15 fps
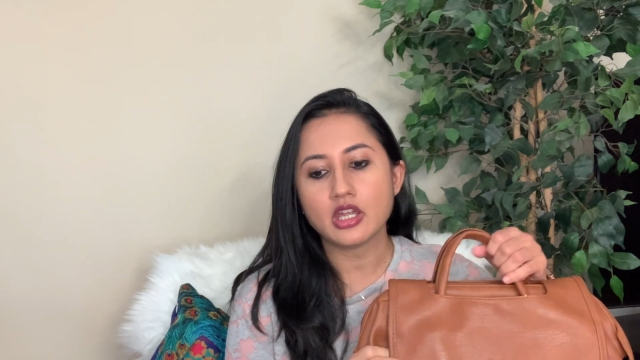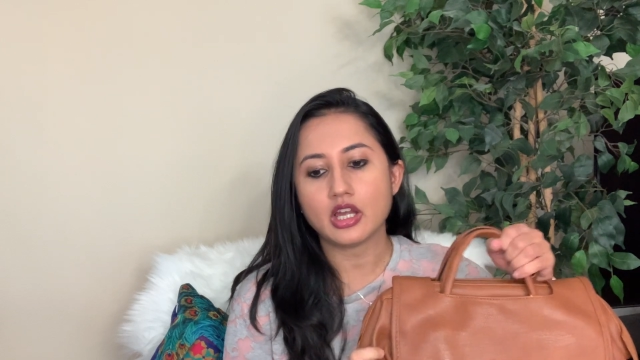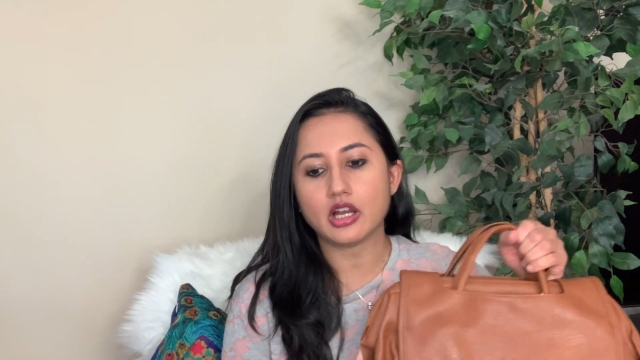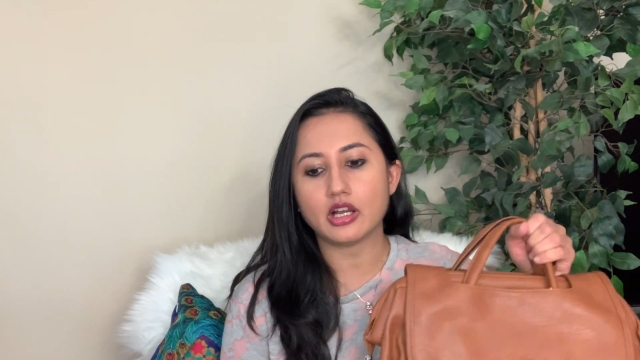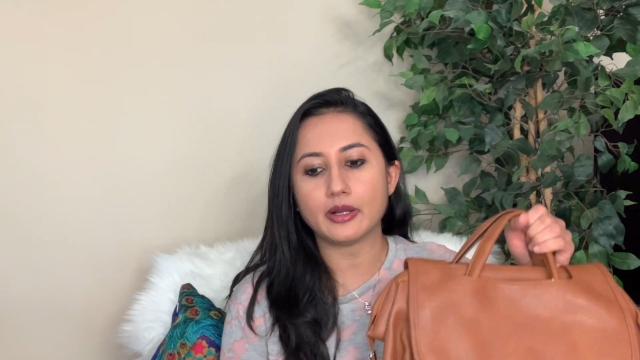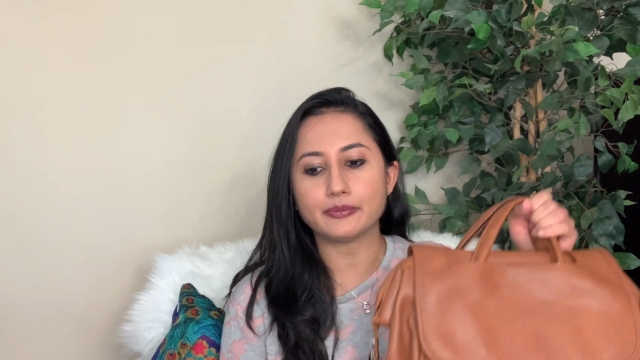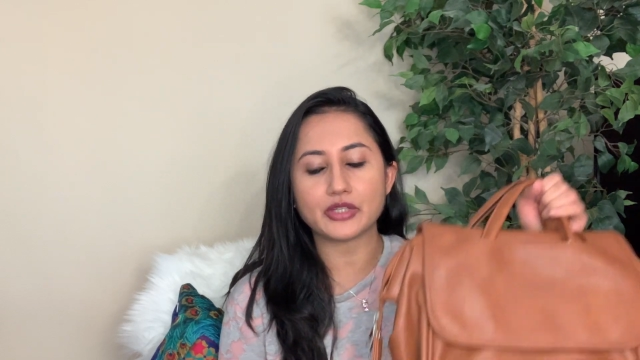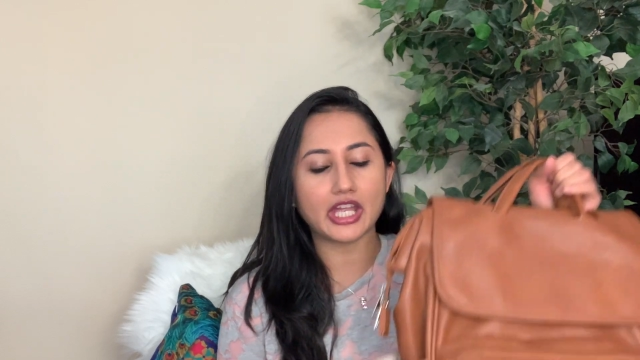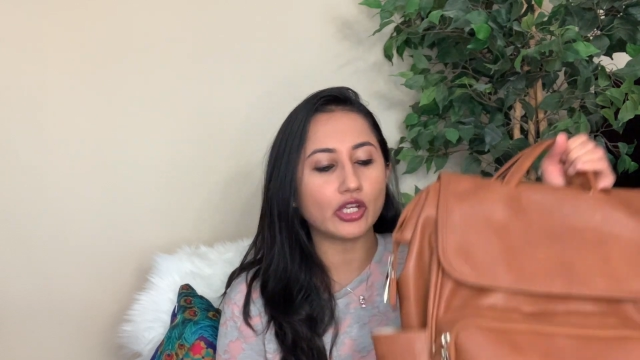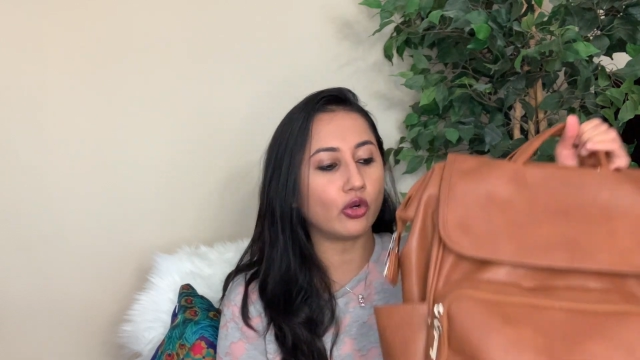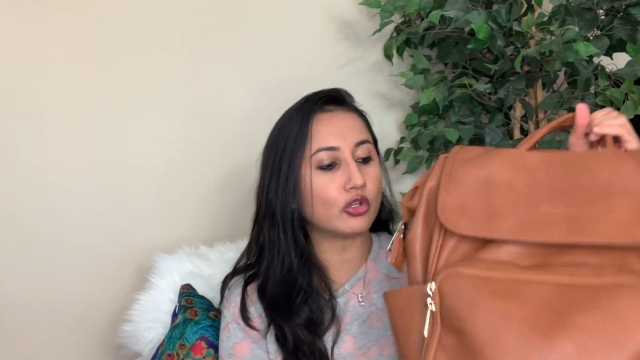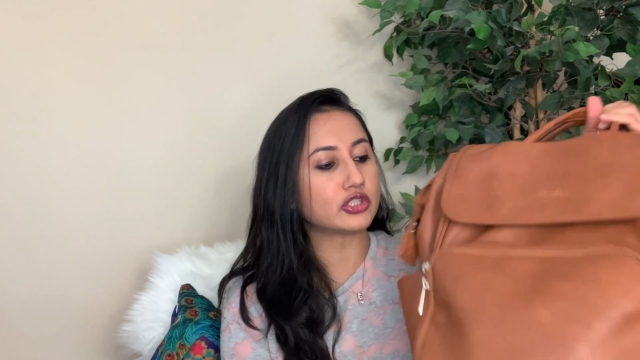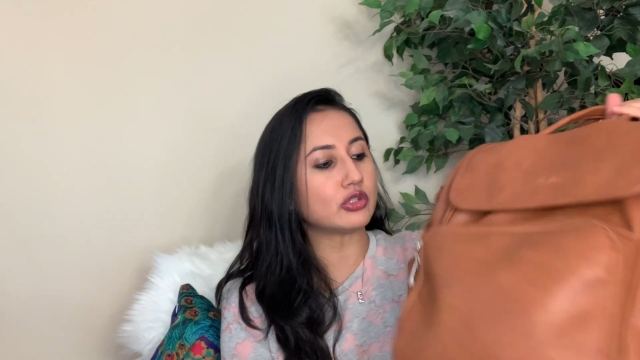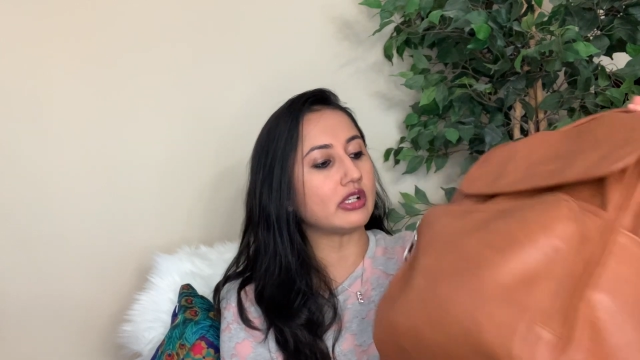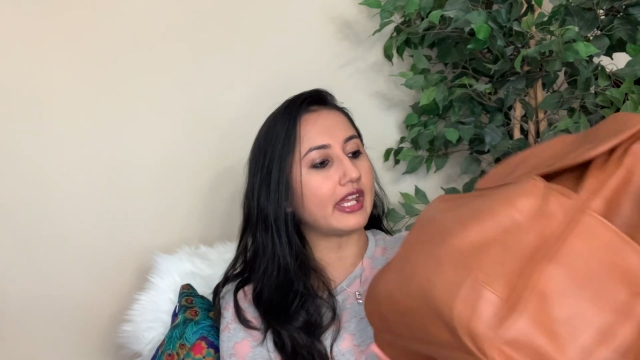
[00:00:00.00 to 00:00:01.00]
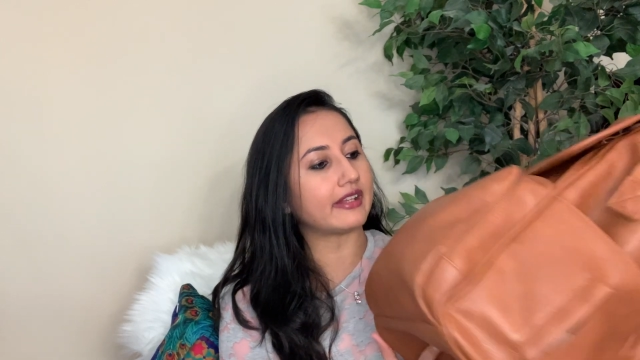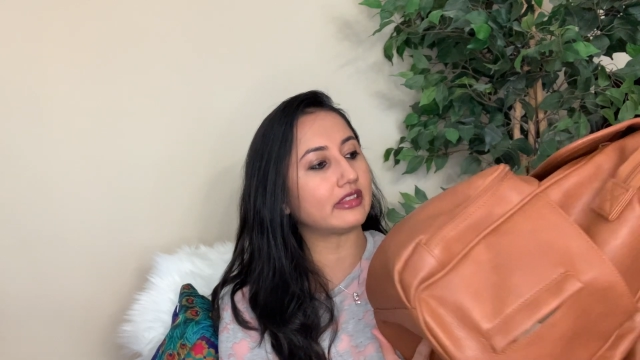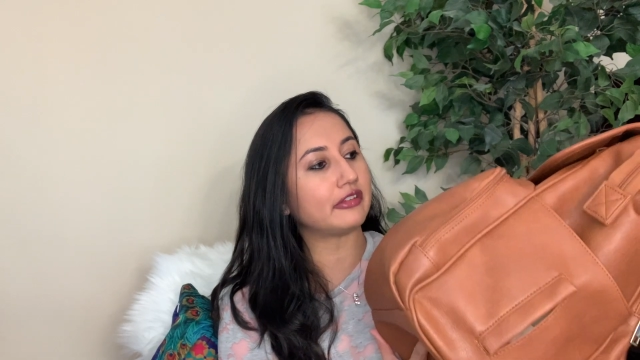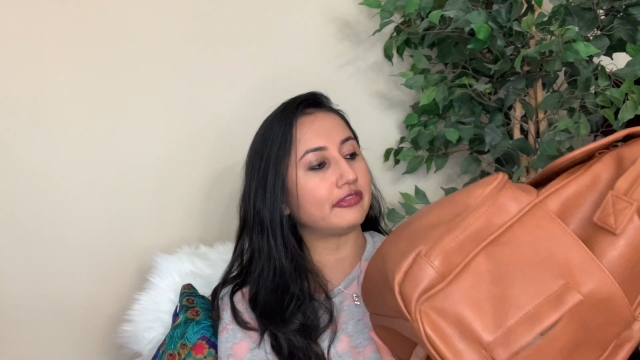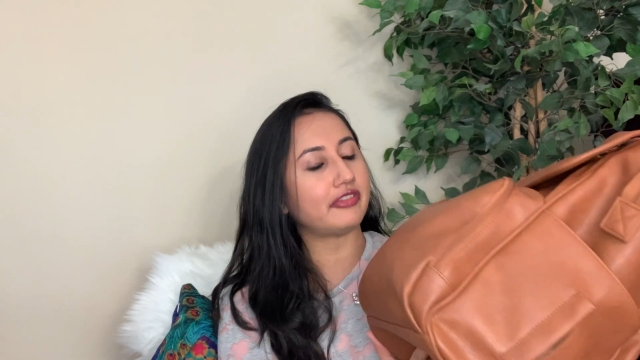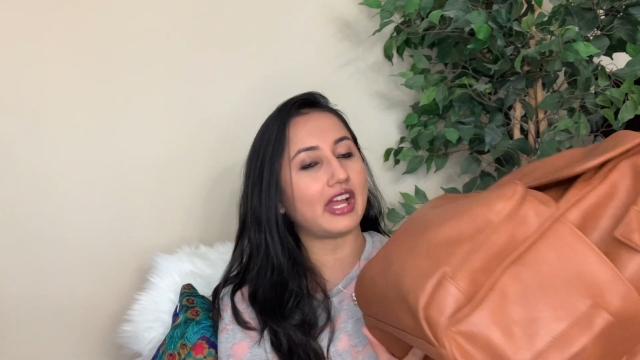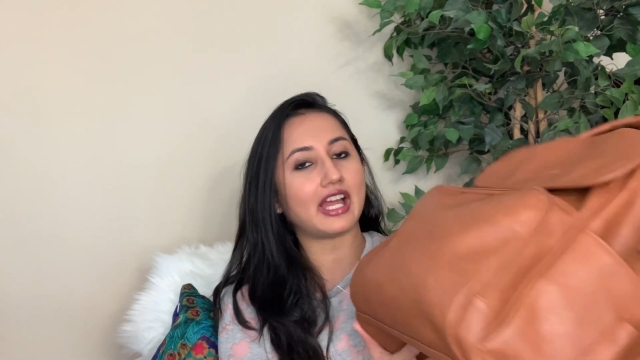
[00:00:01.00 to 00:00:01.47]
I also like
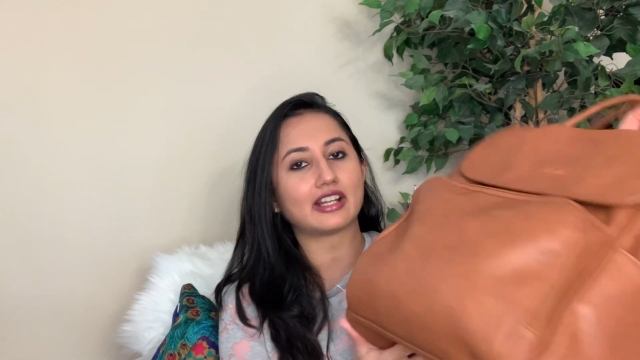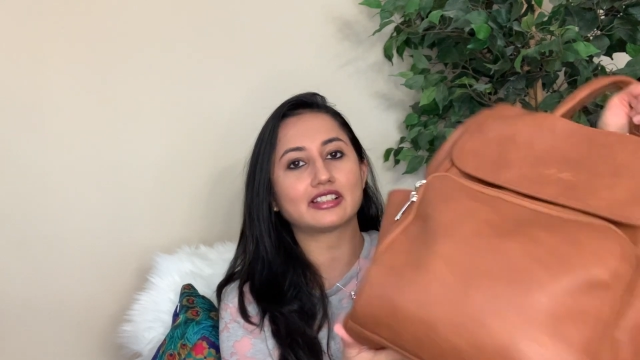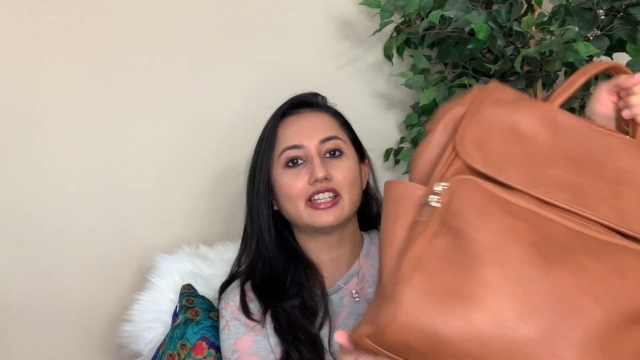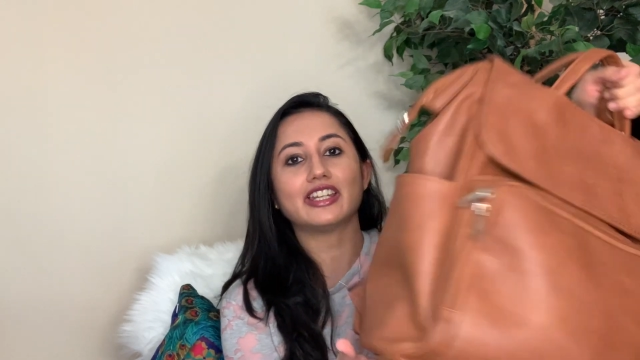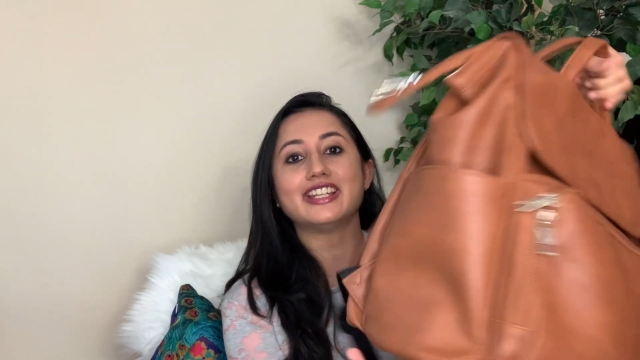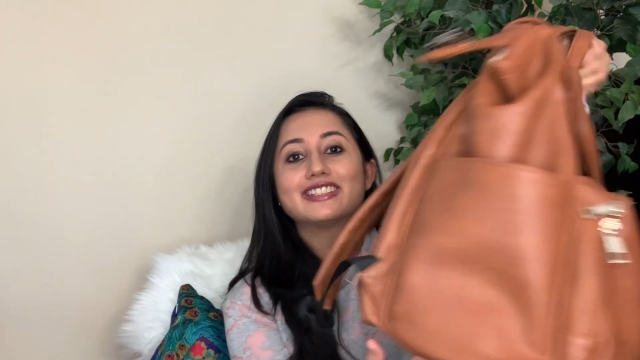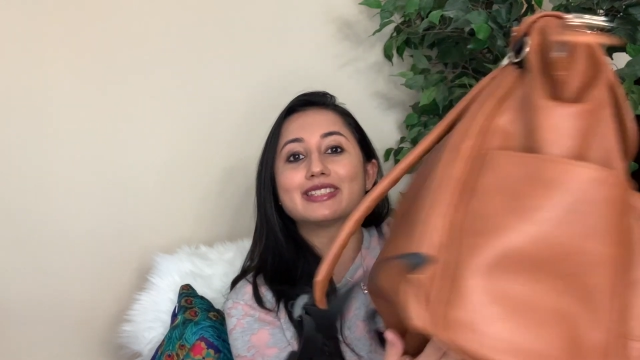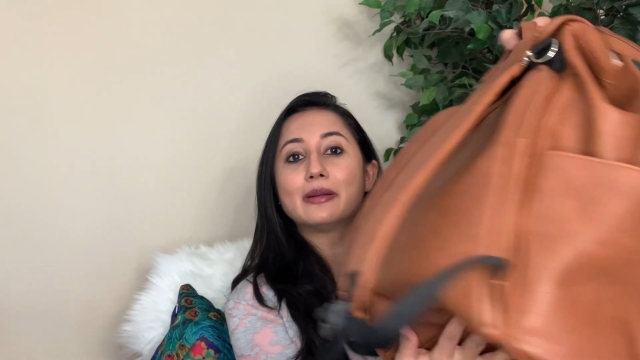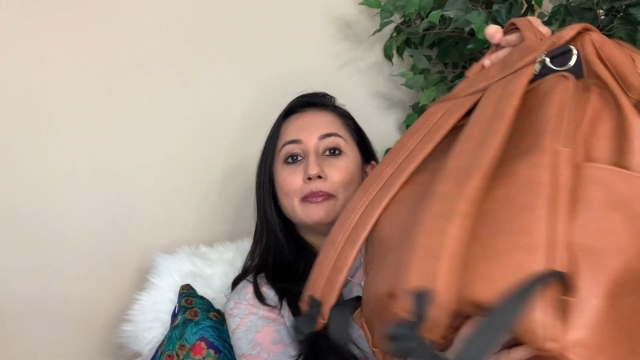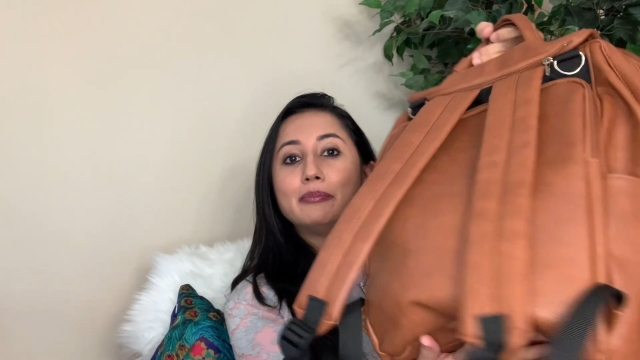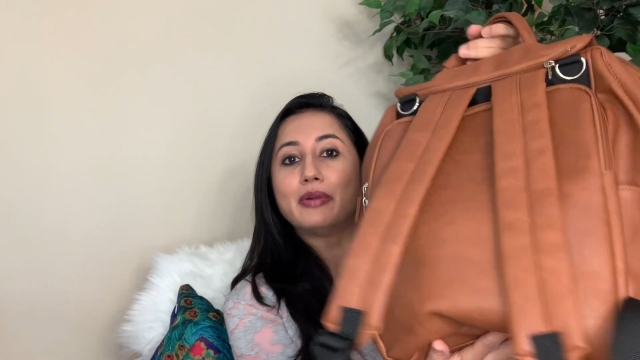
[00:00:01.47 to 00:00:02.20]
the fact that it's a